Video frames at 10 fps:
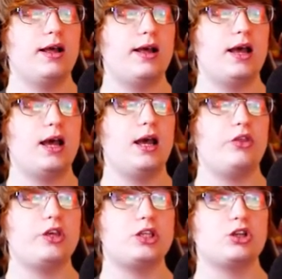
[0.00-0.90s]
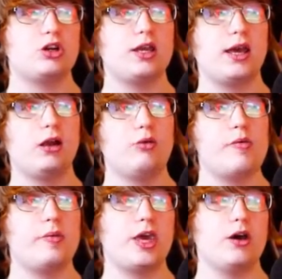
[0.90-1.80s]
Uh, this should kill
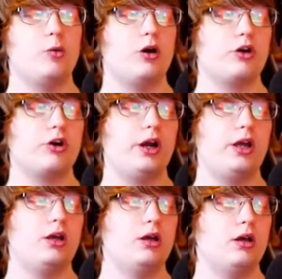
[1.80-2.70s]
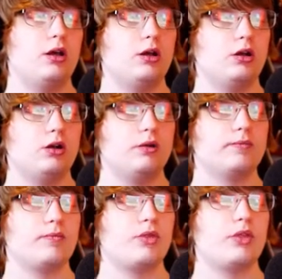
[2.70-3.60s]
when we get a walk right.
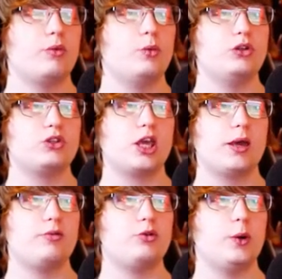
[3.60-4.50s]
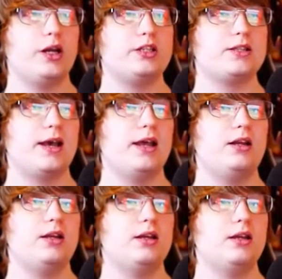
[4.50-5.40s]
We'll skip to at least
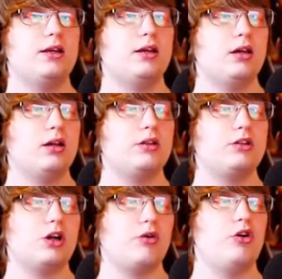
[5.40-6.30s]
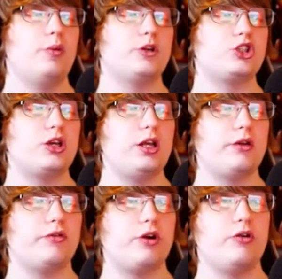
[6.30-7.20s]
10. Not really much need
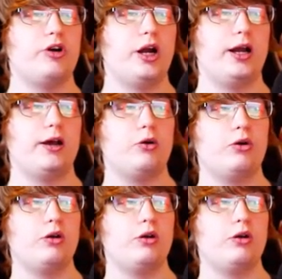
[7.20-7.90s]
for it right now.